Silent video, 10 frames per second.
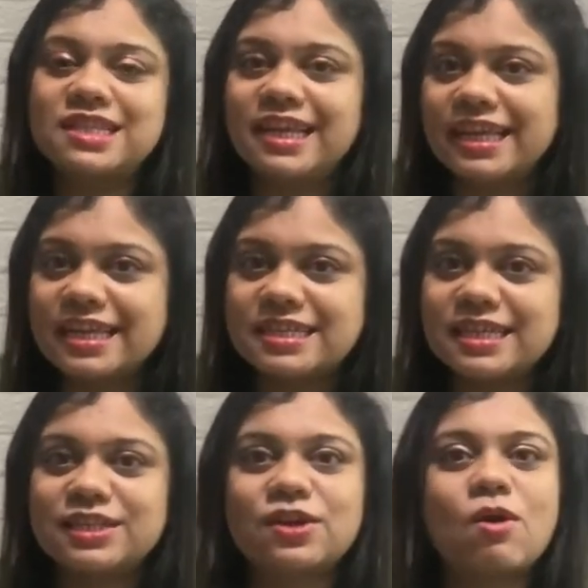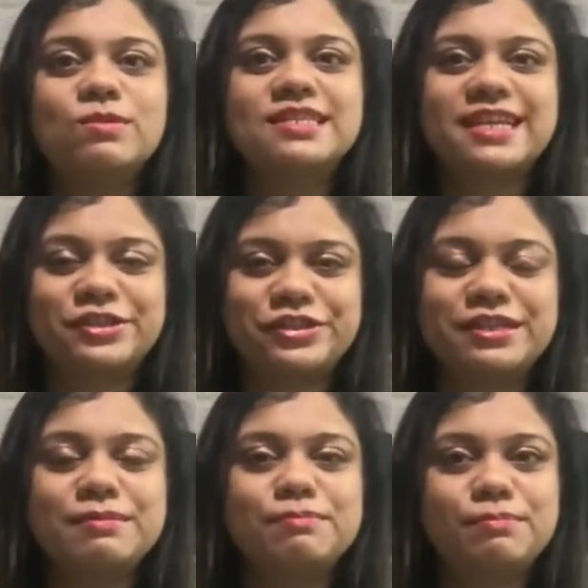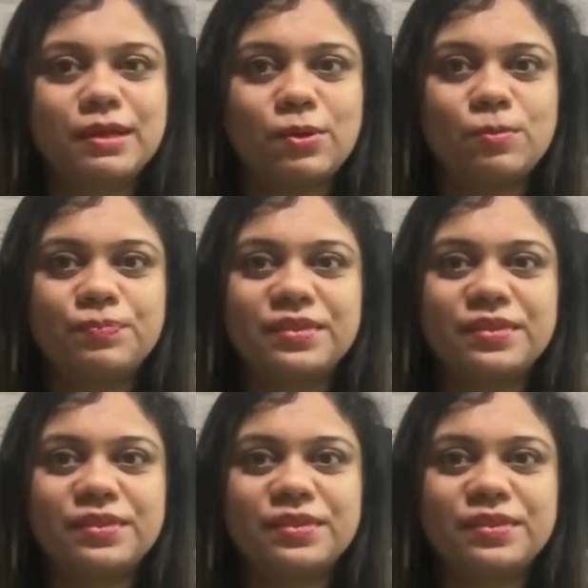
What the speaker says: link it in the comment section below.